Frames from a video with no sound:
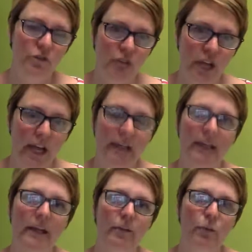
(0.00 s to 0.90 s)

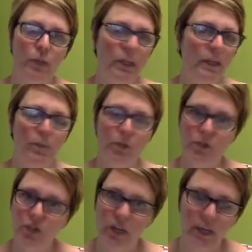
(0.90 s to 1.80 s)
chatting. I really
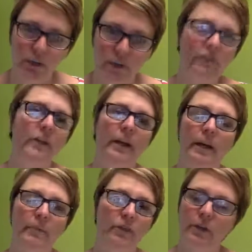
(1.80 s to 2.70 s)
appreciate your insight.
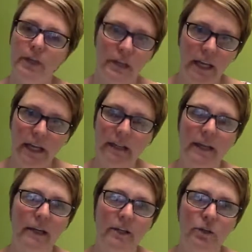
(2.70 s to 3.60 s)
I'm very glad
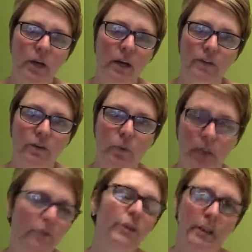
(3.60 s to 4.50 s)
that you guys are
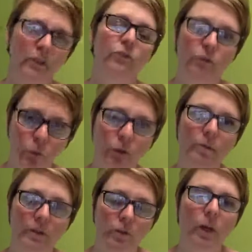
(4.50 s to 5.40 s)
weathering this
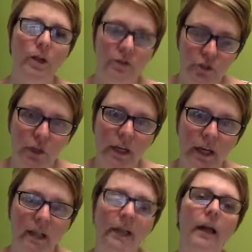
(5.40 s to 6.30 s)
storm as well as you
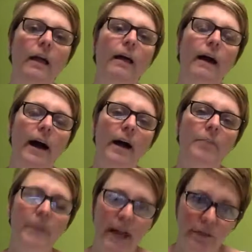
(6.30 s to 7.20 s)
can
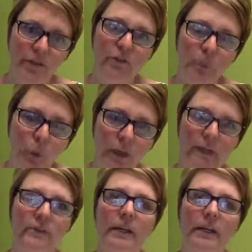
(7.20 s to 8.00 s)
at this point.